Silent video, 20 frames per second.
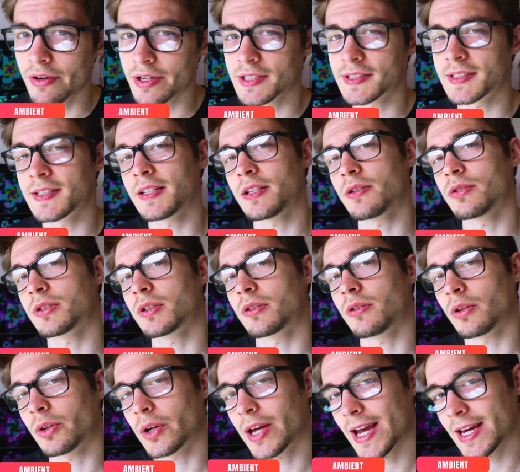is the user
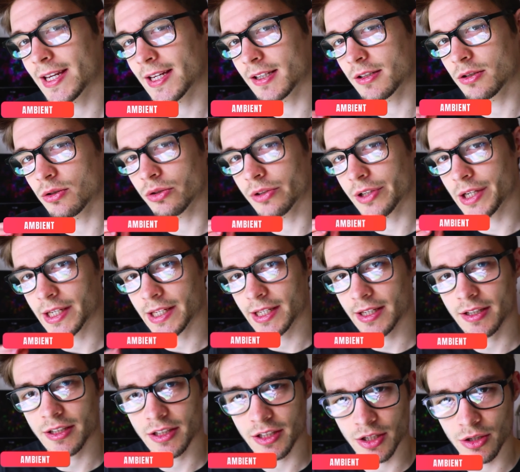located during
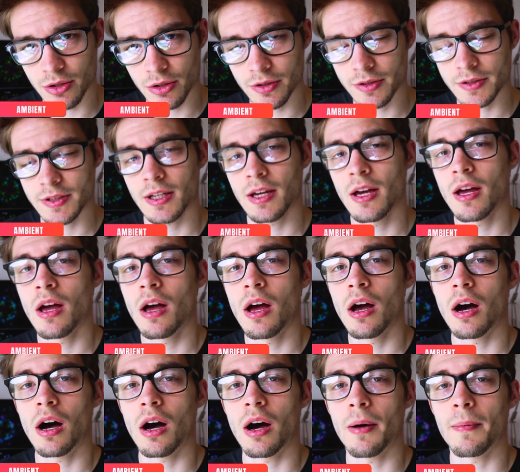use?
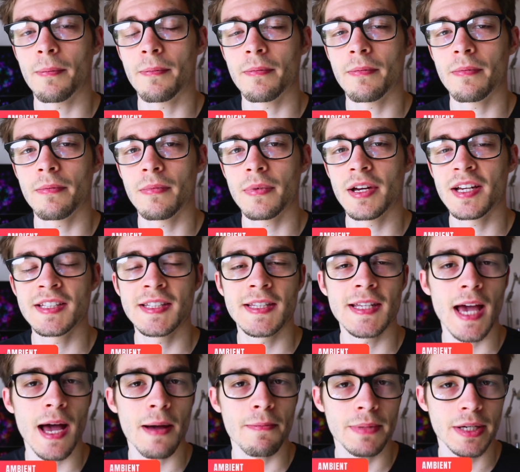Is the
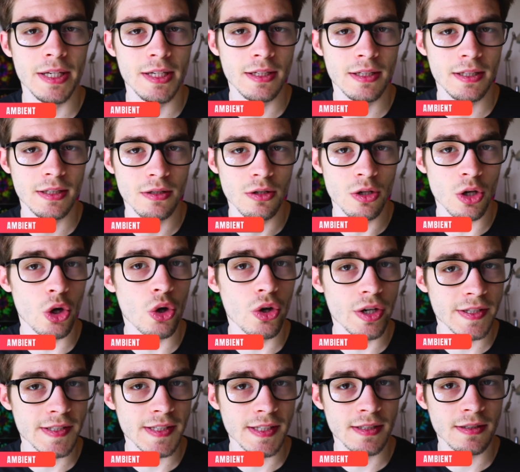ambient
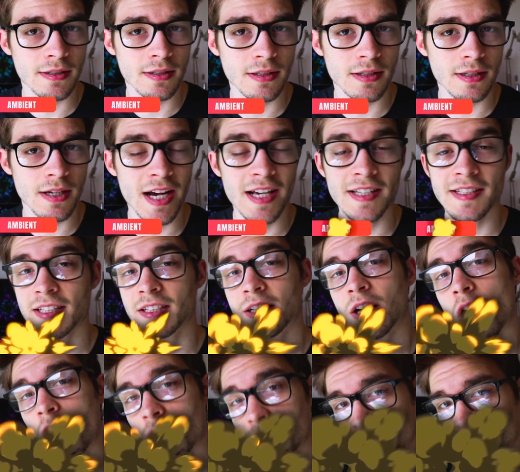noisy? Is it
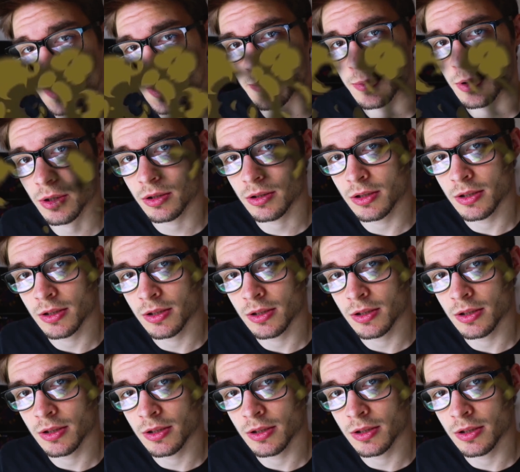comfortable?